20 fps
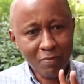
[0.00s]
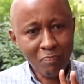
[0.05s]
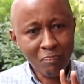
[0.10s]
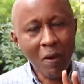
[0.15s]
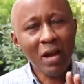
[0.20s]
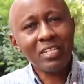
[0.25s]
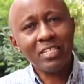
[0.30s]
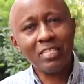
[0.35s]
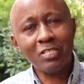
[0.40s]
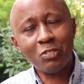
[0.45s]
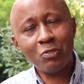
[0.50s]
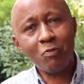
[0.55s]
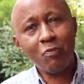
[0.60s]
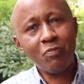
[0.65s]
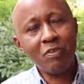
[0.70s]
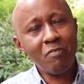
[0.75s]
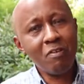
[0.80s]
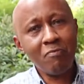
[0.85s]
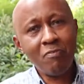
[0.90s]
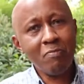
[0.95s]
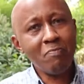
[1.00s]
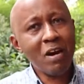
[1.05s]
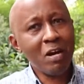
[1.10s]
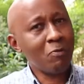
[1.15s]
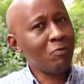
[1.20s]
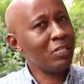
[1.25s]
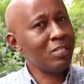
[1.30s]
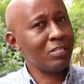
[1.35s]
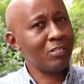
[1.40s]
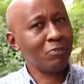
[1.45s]
parties who've given feedback
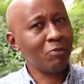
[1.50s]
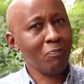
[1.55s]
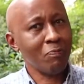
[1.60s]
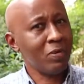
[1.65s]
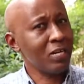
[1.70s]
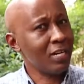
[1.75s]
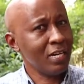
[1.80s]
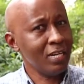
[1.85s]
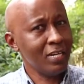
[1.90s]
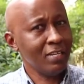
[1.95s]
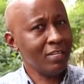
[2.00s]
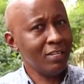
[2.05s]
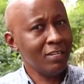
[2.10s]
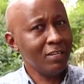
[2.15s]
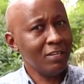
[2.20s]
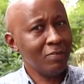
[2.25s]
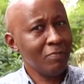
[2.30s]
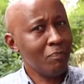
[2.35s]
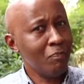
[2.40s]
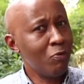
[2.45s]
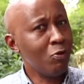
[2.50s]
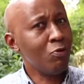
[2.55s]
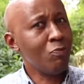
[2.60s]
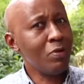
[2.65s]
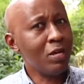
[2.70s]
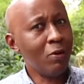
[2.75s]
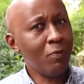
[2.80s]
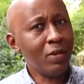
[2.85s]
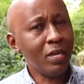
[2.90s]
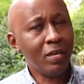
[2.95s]
which completely blew me
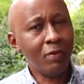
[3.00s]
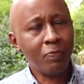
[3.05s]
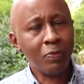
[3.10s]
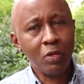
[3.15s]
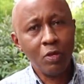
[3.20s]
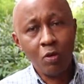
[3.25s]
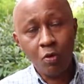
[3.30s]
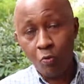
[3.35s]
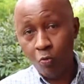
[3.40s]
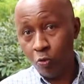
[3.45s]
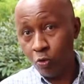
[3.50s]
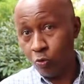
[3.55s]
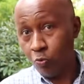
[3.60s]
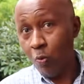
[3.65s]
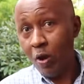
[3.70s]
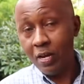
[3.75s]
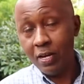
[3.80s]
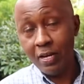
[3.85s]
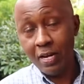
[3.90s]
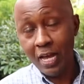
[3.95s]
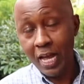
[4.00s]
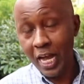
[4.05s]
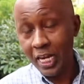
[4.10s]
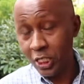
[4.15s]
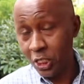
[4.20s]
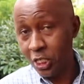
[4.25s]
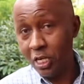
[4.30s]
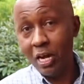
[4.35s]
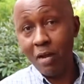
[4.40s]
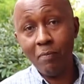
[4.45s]
away was, one, a
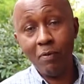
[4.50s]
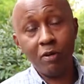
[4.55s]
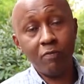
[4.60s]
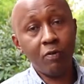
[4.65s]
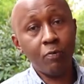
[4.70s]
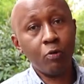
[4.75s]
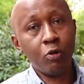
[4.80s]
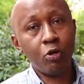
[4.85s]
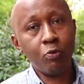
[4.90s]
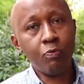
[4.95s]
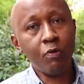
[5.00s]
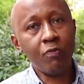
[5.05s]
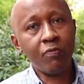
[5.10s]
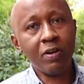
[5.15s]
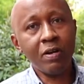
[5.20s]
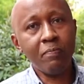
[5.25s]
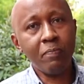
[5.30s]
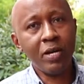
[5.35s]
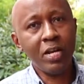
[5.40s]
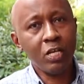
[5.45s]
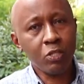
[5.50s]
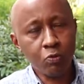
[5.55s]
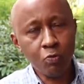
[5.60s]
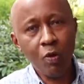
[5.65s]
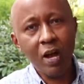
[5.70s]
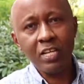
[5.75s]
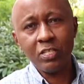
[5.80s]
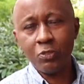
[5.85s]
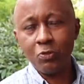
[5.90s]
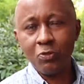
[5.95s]
chairman of a group of companies who
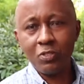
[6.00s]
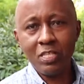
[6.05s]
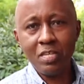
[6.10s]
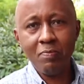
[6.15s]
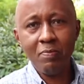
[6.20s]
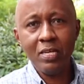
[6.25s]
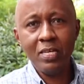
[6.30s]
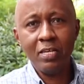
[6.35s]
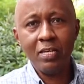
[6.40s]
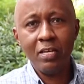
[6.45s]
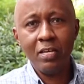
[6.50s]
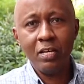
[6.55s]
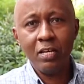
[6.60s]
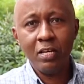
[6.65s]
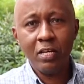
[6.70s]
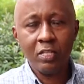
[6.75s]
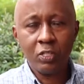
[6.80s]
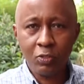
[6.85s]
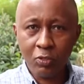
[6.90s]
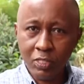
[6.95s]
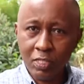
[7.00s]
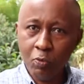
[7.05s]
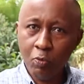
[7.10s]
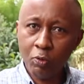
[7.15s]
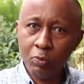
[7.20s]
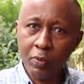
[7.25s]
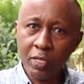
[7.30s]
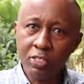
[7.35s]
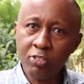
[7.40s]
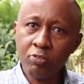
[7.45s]
asked to see me, to see
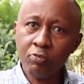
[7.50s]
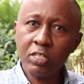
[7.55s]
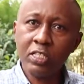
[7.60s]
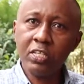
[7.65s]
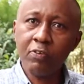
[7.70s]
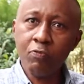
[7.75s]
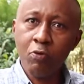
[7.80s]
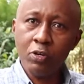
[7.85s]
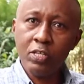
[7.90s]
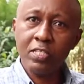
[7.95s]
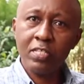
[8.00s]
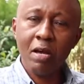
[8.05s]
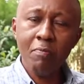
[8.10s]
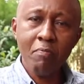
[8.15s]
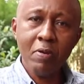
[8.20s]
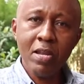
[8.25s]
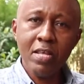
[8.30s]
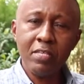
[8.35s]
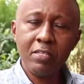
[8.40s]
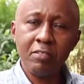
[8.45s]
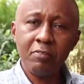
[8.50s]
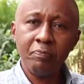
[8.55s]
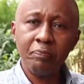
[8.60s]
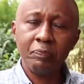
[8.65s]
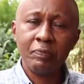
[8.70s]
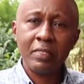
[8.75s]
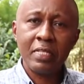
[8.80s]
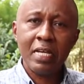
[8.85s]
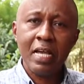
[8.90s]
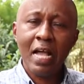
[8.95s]
what we can structure for his companies.
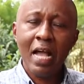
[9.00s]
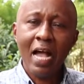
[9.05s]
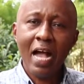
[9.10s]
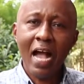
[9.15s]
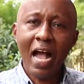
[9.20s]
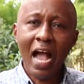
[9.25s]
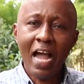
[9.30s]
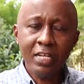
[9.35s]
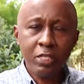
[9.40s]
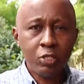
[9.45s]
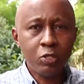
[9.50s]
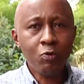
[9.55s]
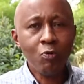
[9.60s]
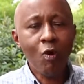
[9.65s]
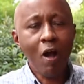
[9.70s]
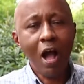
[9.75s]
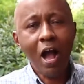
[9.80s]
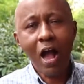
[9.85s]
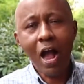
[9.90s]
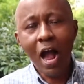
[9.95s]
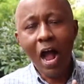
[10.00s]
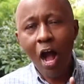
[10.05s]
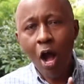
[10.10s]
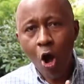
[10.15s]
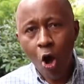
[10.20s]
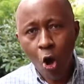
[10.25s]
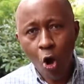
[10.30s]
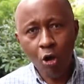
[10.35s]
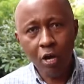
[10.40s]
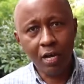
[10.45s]
And two, a
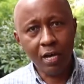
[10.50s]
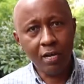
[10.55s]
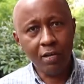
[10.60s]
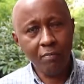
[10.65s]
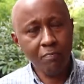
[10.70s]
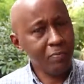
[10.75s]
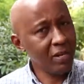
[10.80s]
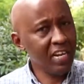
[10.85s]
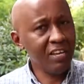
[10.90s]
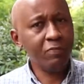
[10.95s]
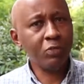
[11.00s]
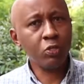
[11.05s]
hawker. Believe